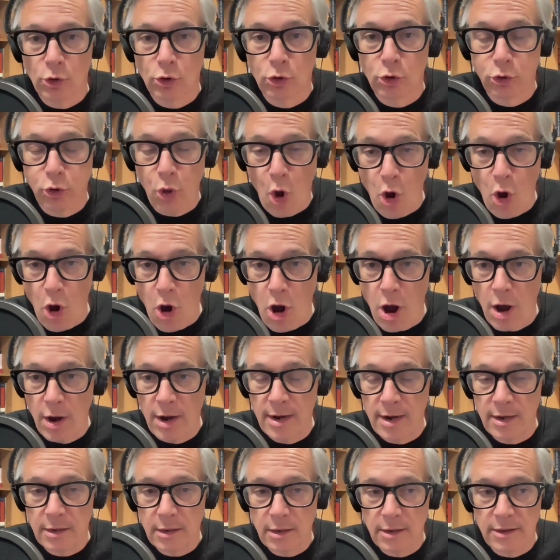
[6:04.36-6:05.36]

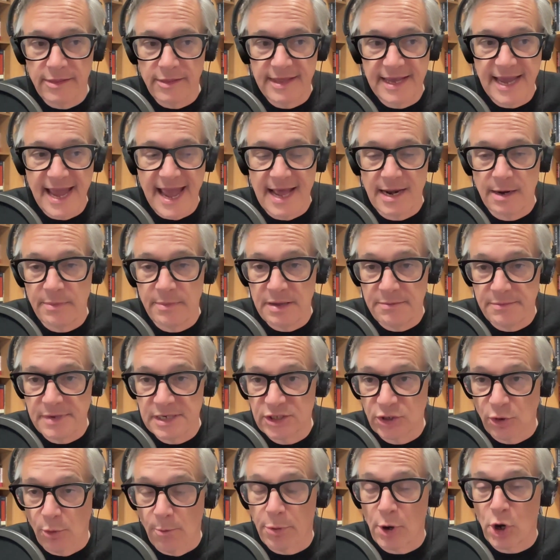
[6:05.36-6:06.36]
long the enemy
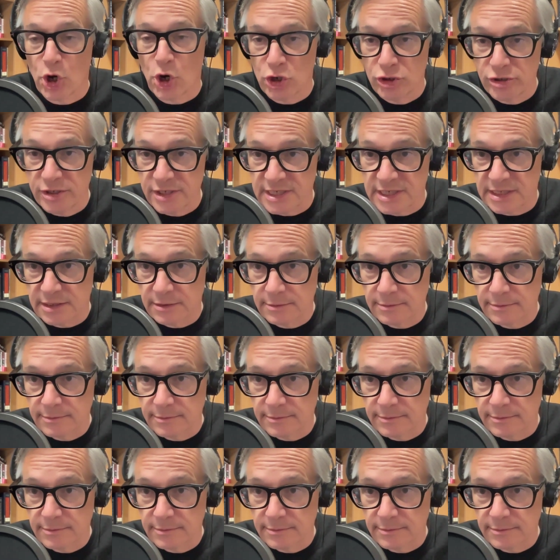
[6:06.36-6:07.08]
missile burns.